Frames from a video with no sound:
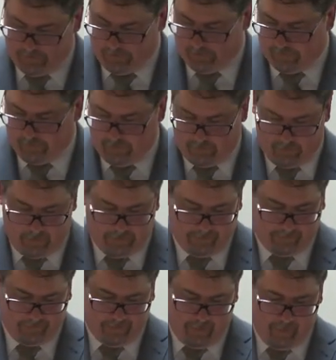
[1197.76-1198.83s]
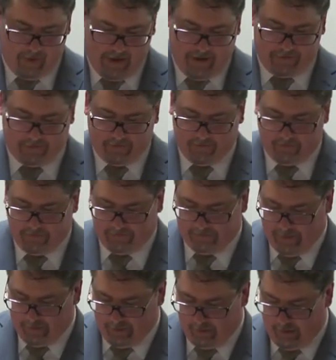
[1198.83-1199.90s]
So when summarizing the
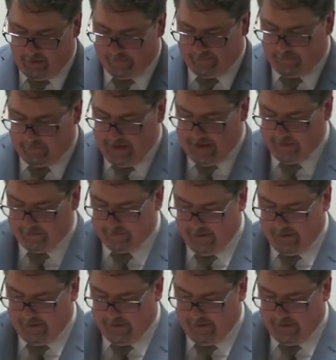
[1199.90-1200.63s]
Seminal Heart's main